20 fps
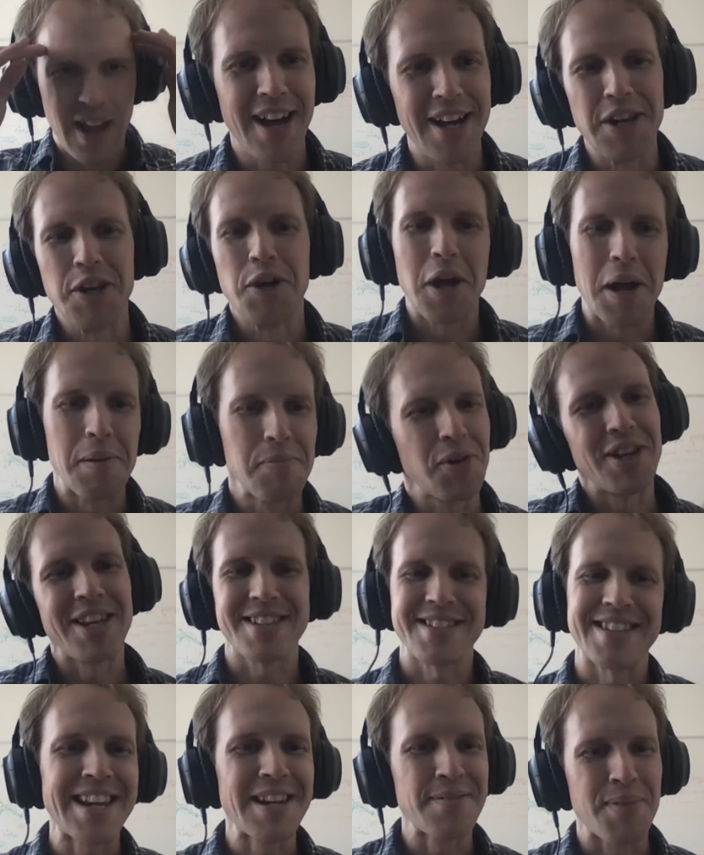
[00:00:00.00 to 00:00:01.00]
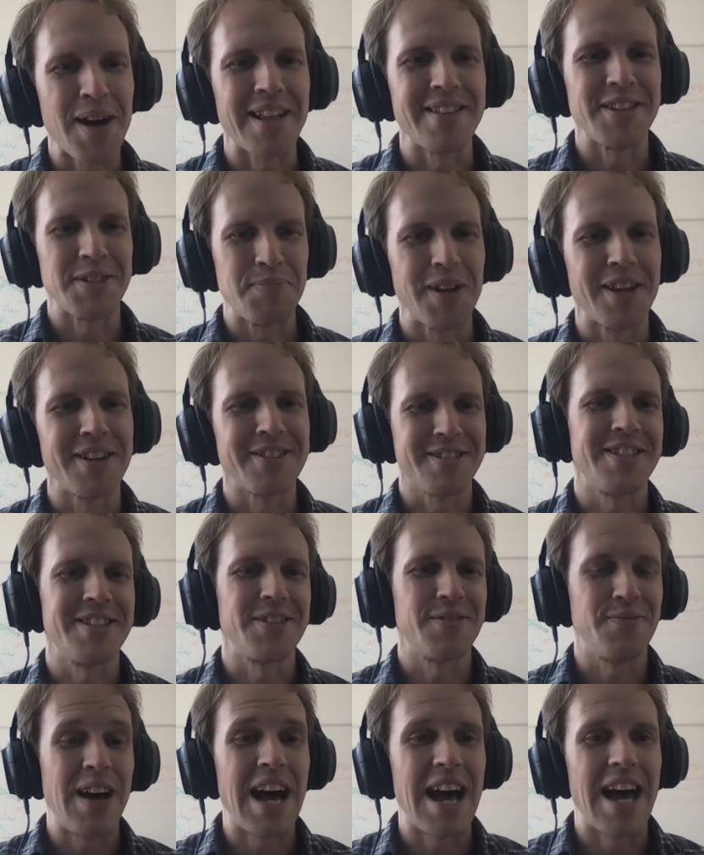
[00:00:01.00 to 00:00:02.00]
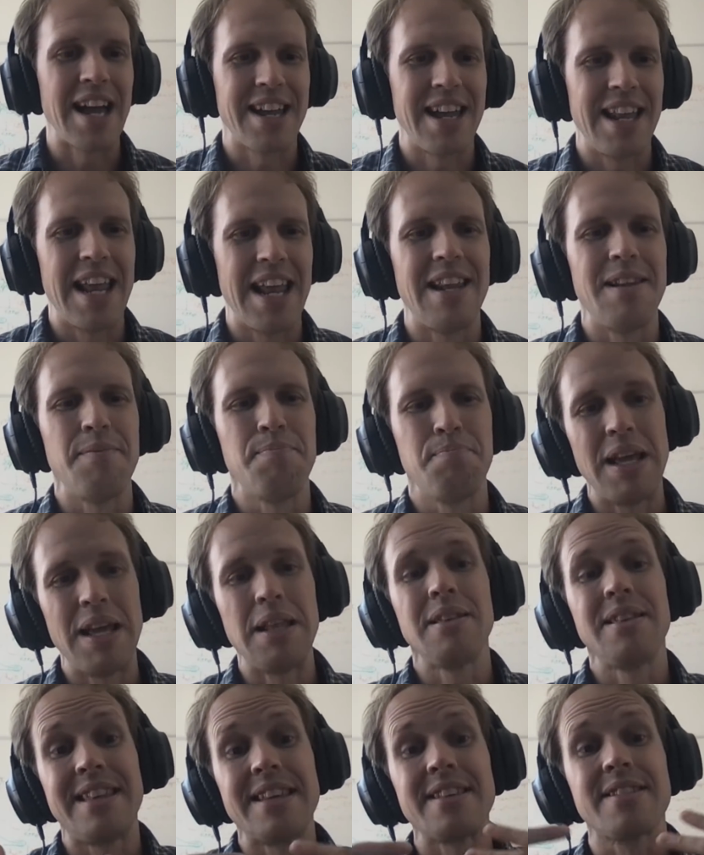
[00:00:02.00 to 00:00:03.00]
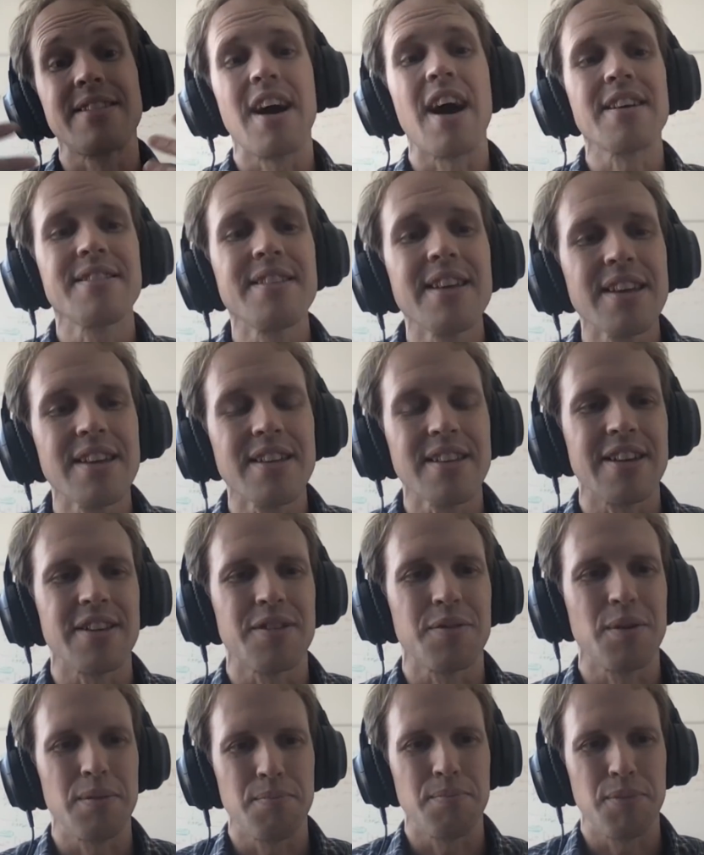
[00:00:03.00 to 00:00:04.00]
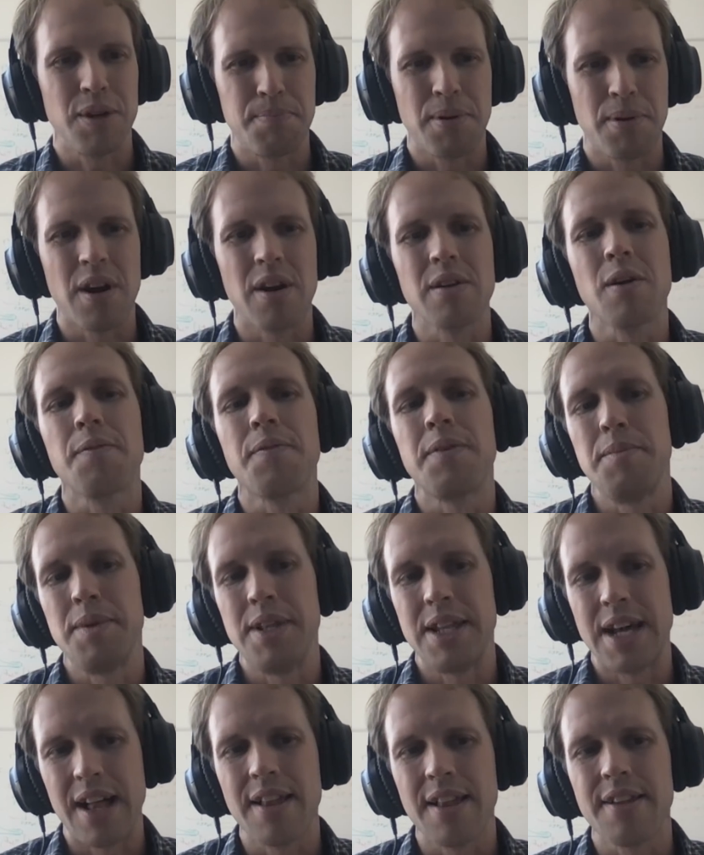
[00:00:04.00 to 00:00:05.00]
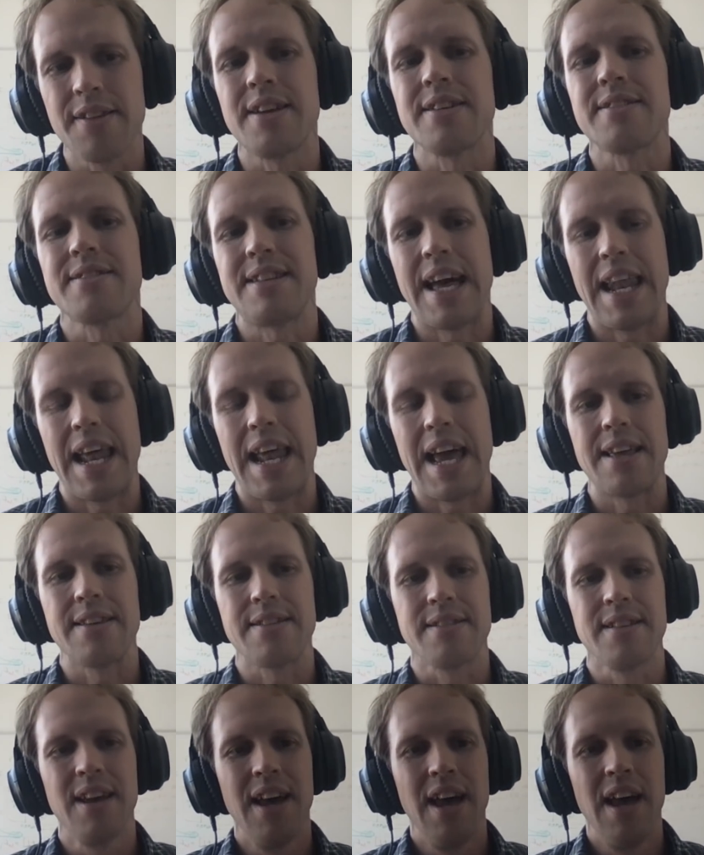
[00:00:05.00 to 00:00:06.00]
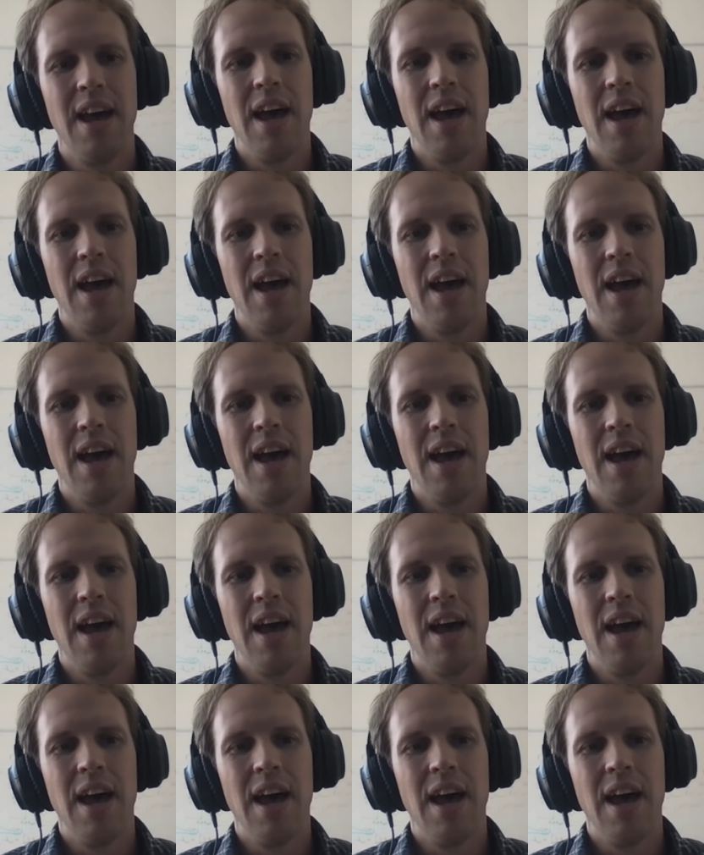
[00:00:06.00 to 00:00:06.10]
I'm quite excited about this because of this fact, and discussing this with particle phenomenologists